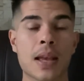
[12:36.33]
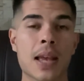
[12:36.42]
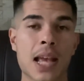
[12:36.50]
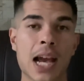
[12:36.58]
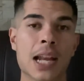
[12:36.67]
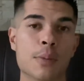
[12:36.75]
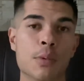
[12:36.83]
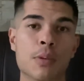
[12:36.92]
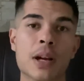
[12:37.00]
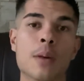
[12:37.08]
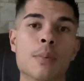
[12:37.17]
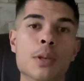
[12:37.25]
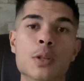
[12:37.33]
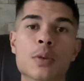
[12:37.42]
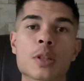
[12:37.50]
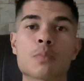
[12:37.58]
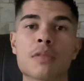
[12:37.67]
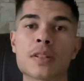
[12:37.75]
And then we'll help you to
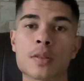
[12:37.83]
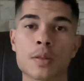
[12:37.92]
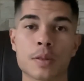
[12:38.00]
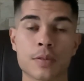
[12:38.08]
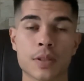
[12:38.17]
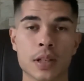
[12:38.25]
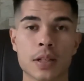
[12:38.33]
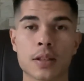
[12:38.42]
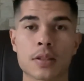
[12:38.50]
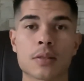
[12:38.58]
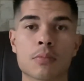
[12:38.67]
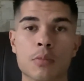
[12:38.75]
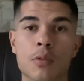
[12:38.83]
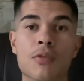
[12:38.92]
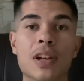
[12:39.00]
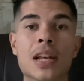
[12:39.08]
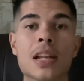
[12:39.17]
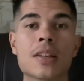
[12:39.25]
express those feelings. We'll
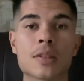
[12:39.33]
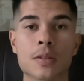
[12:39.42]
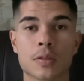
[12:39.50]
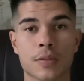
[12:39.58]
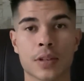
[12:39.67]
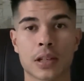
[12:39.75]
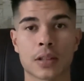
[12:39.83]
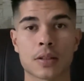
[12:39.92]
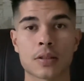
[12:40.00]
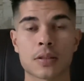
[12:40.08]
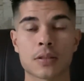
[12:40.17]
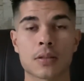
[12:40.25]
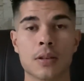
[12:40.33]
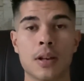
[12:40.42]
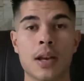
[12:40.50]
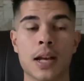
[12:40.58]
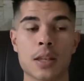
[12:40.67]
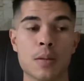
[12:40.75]
release those feelings.
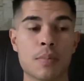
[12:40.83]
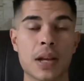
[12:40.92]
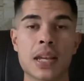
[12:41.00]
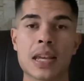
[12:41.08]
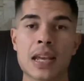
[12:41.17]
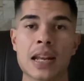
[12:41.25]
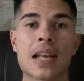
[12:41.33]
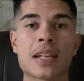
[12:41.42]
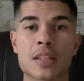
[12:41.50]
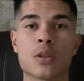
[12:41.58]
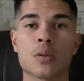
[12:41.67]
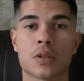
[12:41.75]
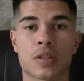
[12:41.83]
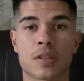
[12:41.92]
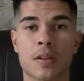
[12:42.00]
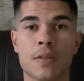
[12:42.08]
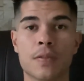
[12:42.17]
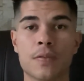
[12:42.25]
And you may connect to
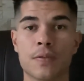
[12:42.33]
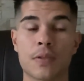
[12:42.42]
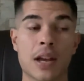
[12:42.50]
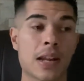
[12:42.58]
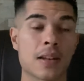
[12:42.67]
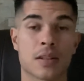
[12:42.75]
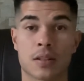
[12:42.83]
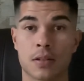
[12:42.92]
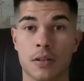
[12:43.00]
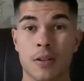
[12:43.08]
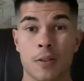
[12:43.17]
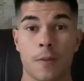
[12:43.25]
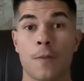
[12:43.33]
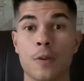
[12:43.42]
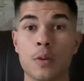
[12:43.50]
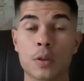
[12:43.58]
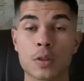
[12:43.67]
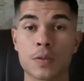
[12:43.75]
yourself and feel
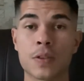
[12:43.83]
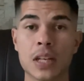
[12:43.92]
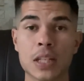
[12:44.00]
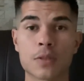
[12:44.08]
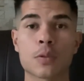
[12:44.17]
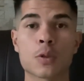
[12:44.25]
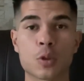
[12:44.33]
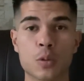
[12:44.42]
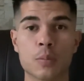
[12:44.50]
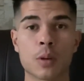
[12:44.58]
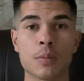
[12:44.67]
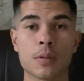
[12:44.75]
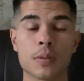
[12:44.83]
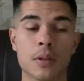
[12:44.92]
those feelings for a short moment.